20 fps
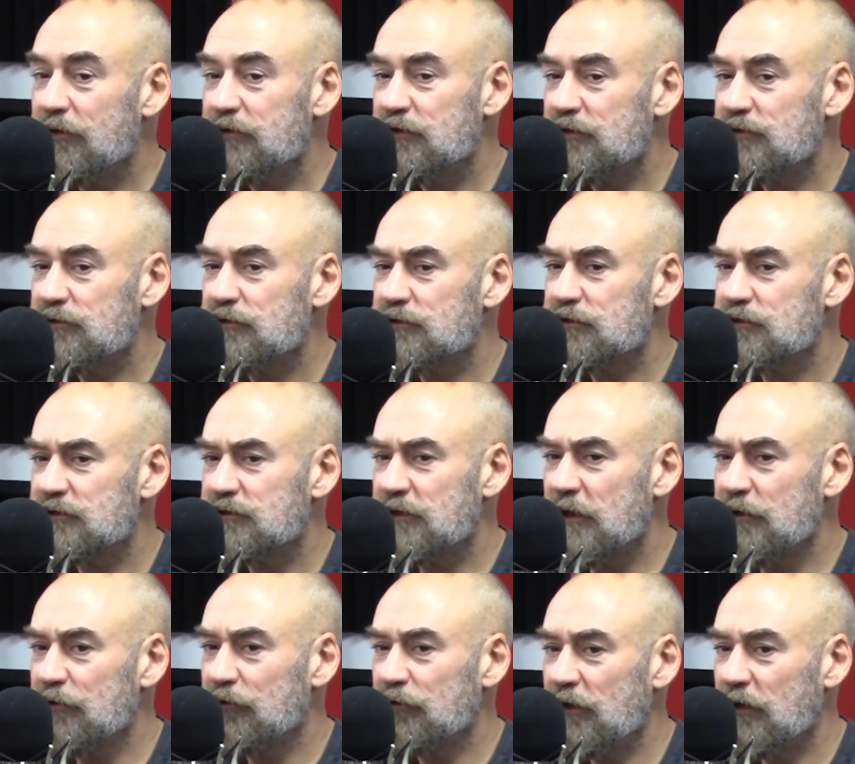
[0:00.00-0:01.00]
just
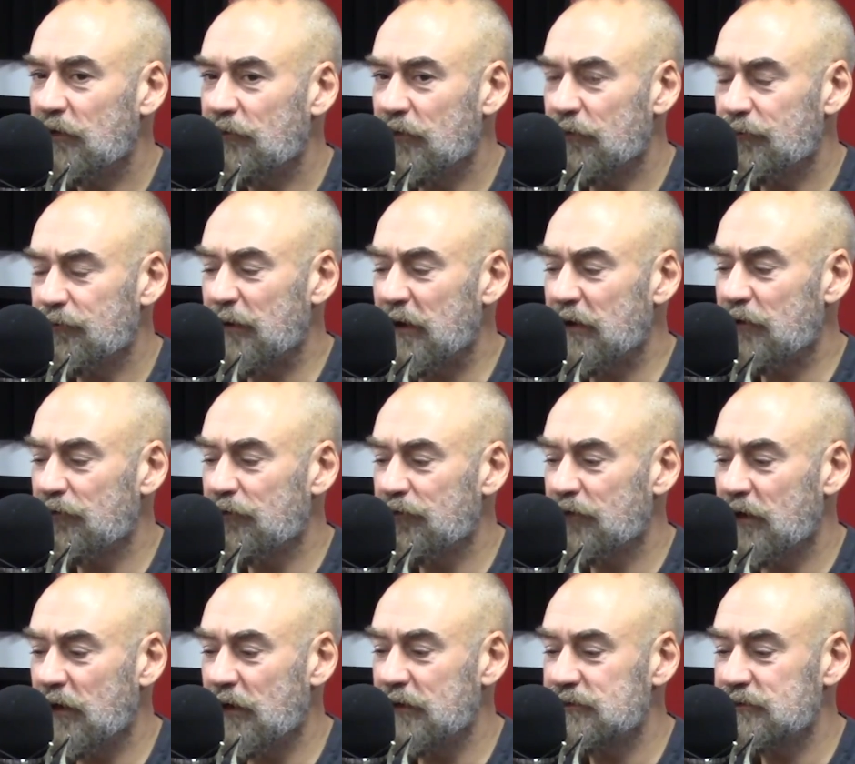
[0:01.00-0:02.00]
staying on back on the
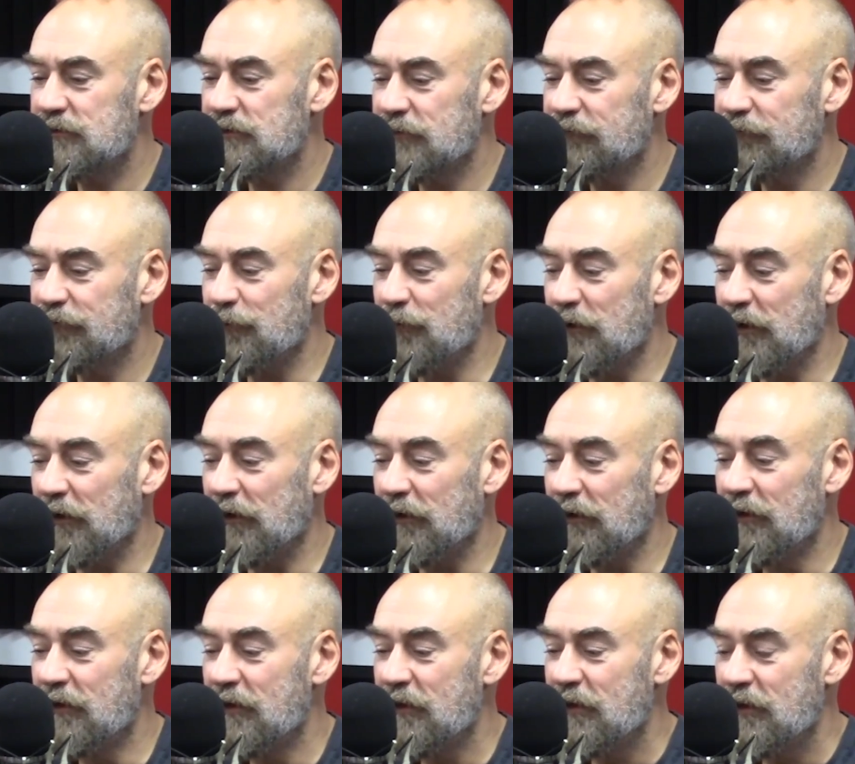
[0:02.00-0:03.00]
Keita thing for a minute,
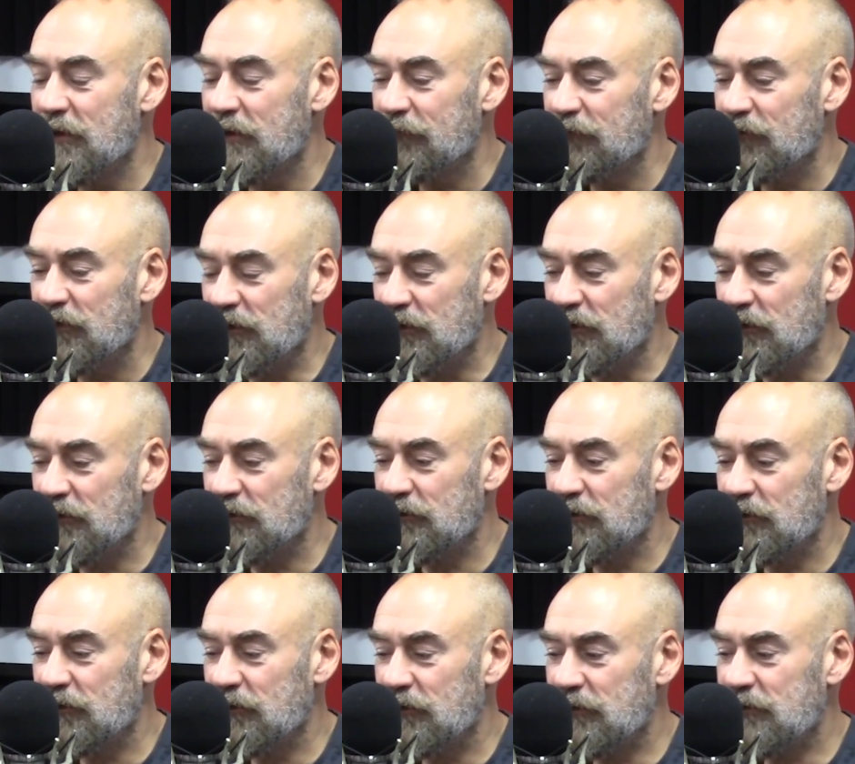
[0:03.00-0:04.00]

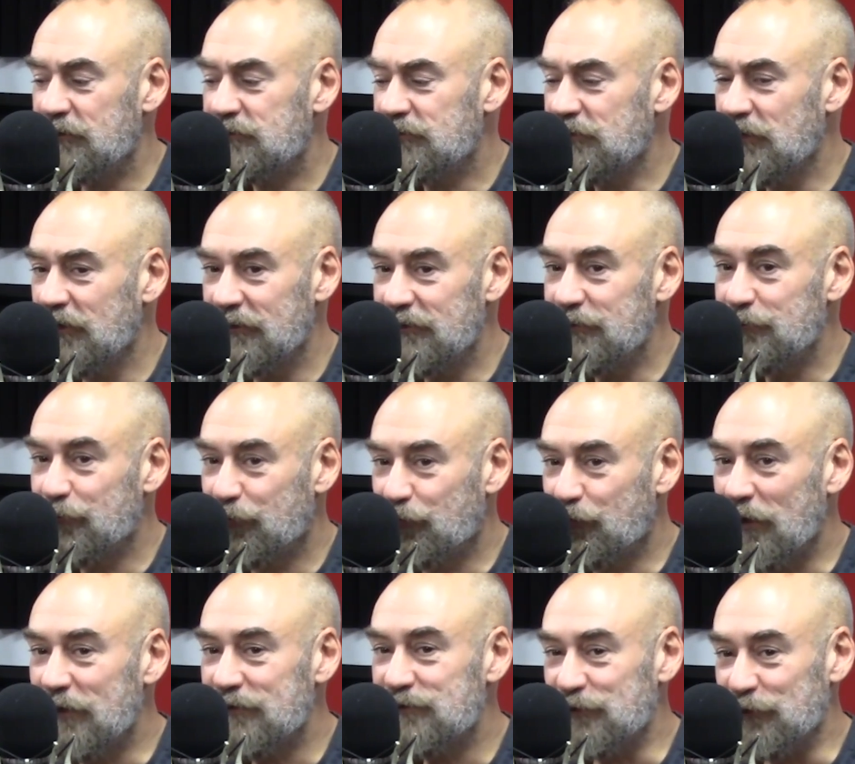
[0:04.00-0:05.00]
he's an elite
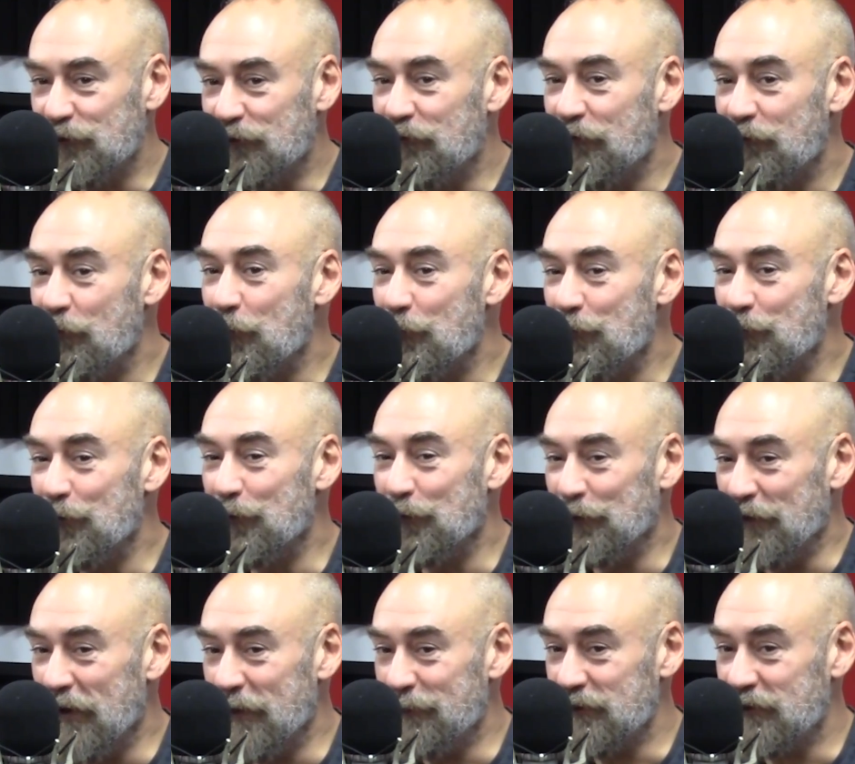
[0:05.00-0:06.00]
presser of a
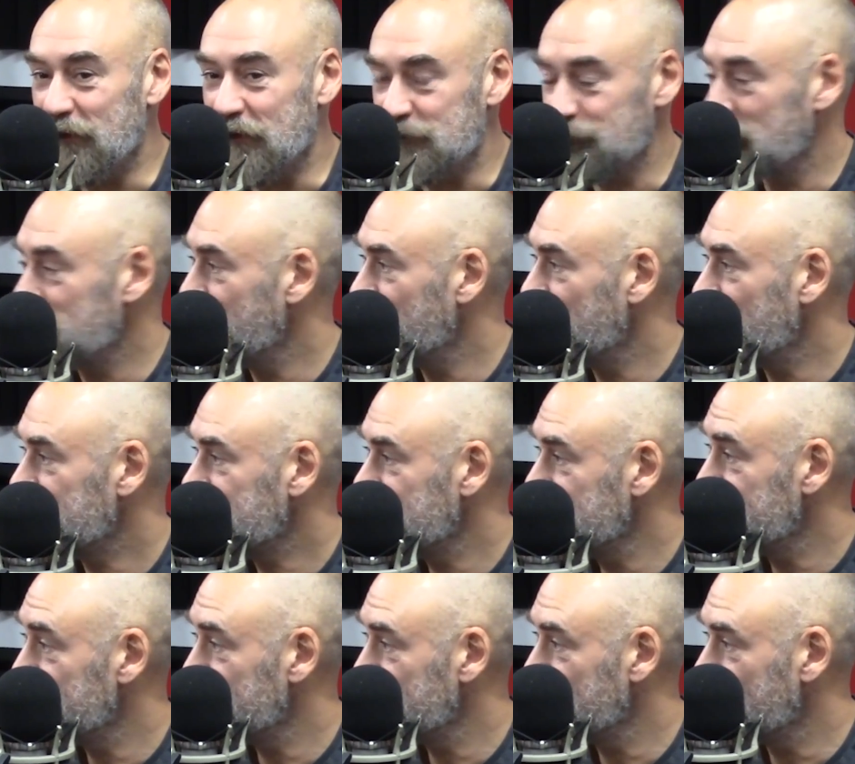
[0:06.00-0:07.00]
football, Naby Keita, whether you're asking
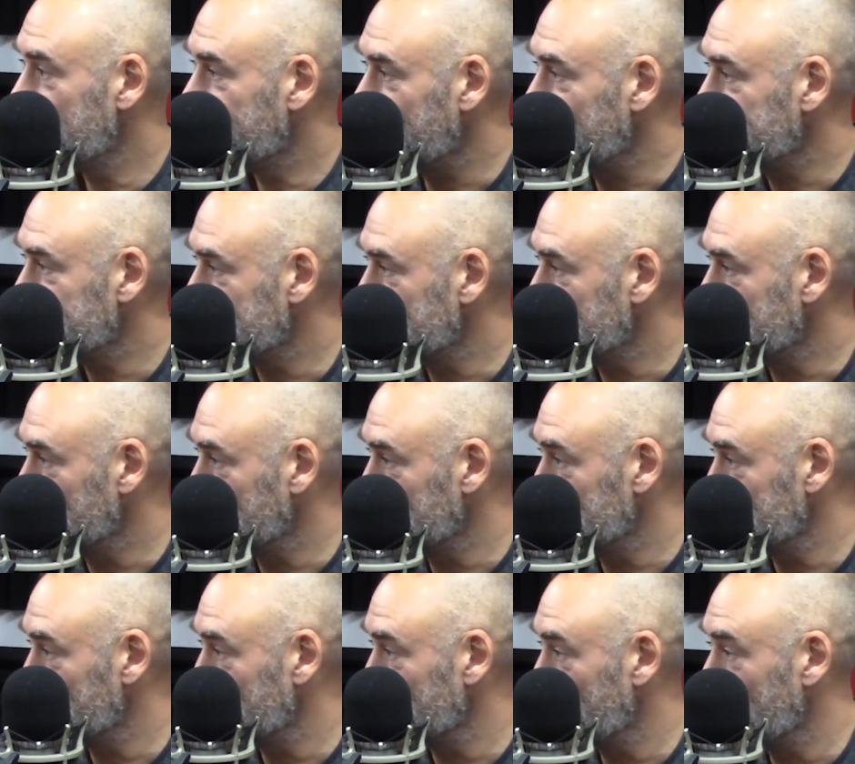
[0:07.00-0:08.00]
him to do the fancy
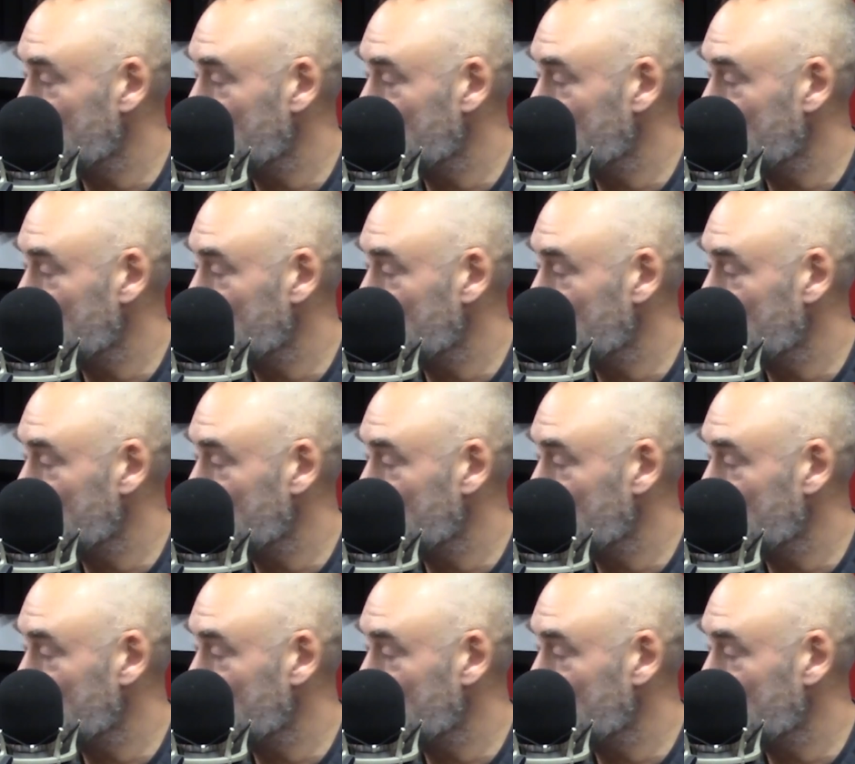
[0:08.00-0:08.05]
things or not.